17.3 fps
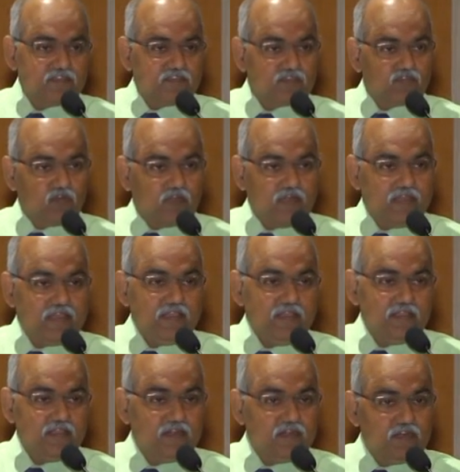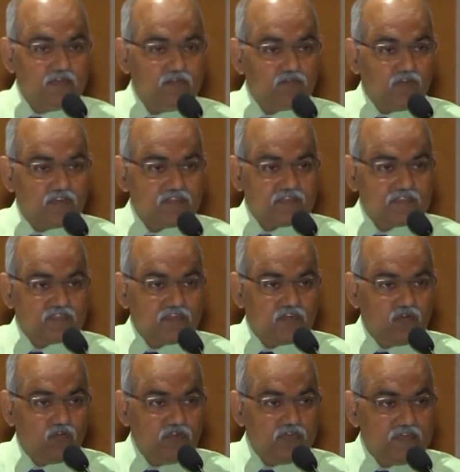it is only in infrastructure
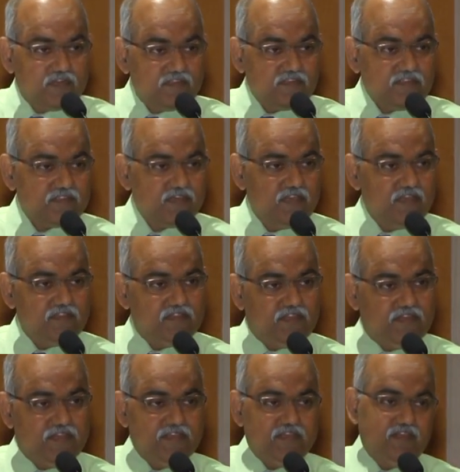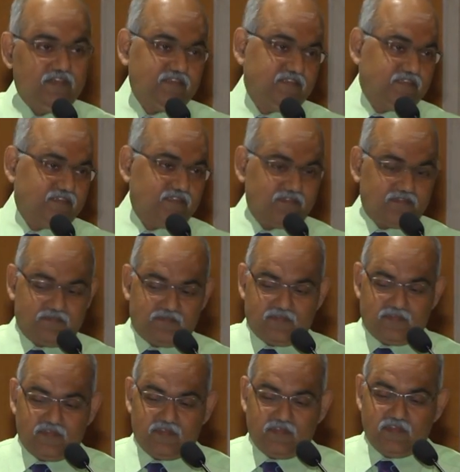loan it is 3 years.
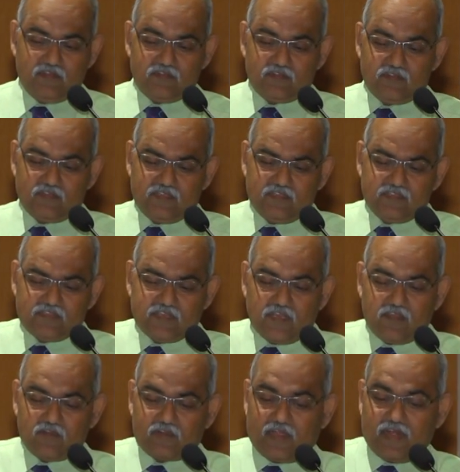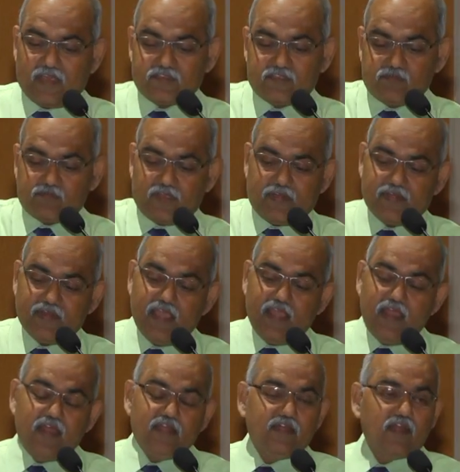So this I have classified.
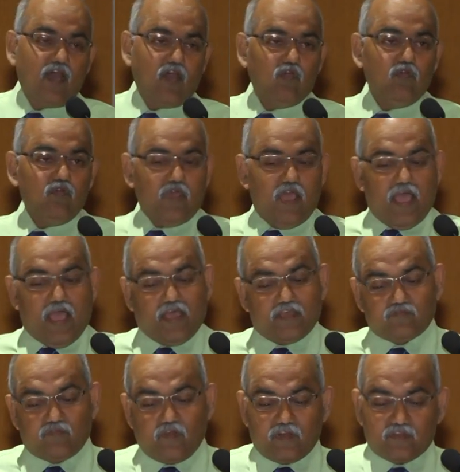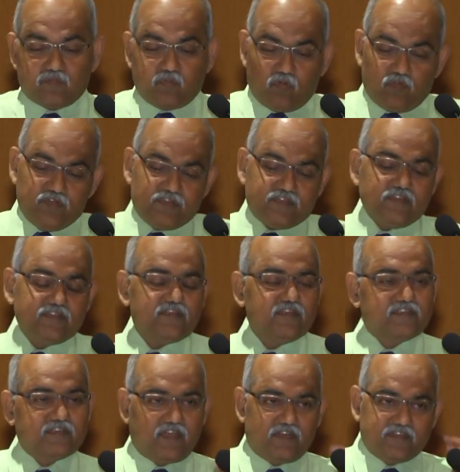Now as far as provisions
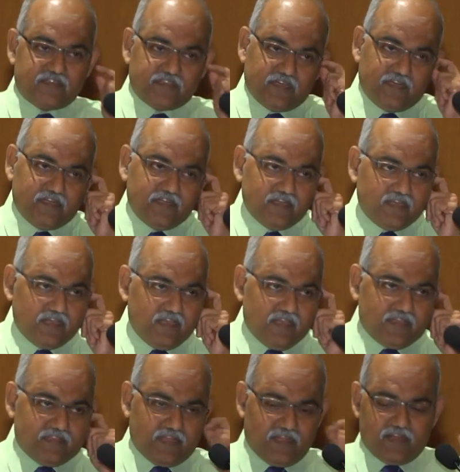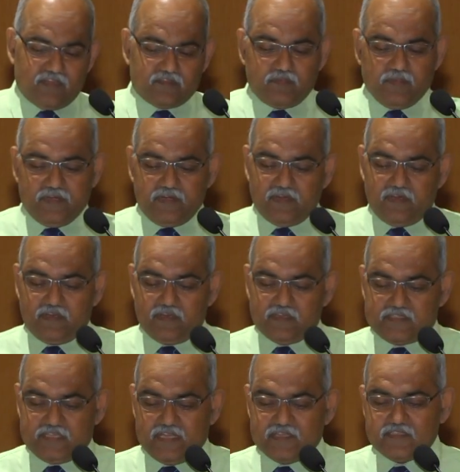is concerned, there has been
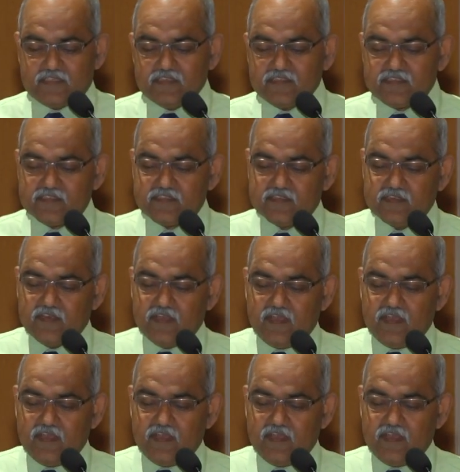changes.